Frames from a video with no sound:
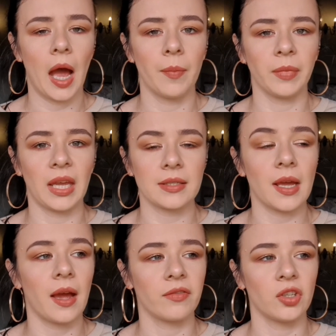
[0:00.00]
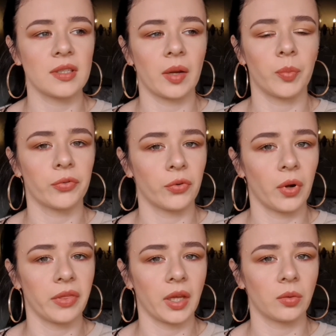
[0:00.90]
Yes, I have used that before,
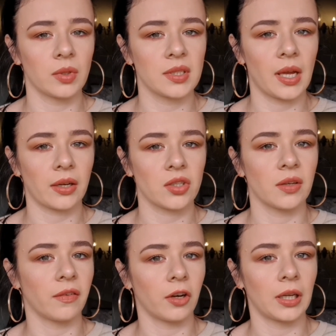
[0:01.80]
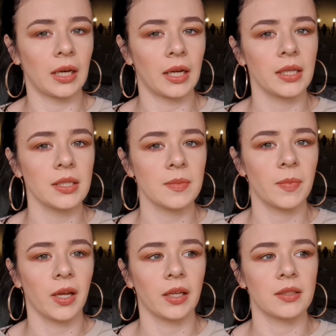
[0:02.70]
and that was actually very nice,
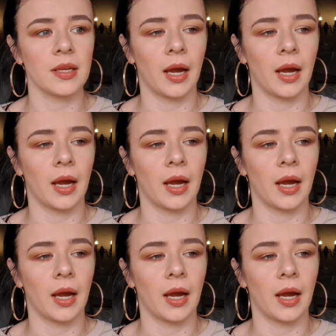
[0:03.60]
but